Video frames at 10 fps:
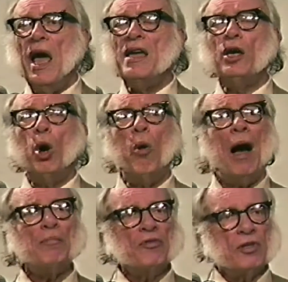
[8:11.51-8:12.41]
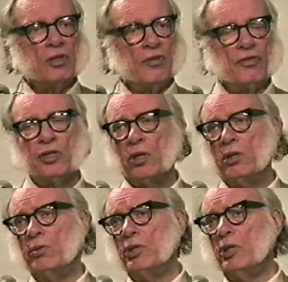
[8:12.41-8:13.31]
a cooperative
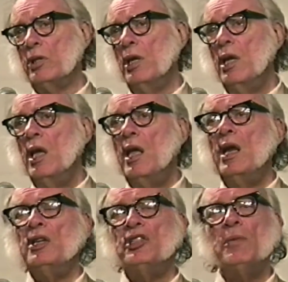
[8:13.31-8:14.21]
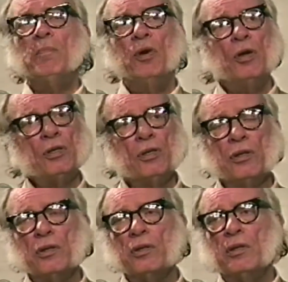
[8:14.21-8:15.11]
solution. It is
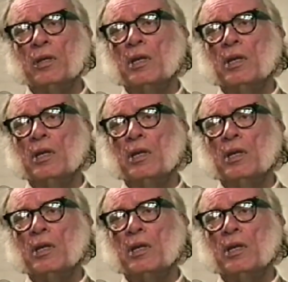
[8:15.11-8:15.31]
important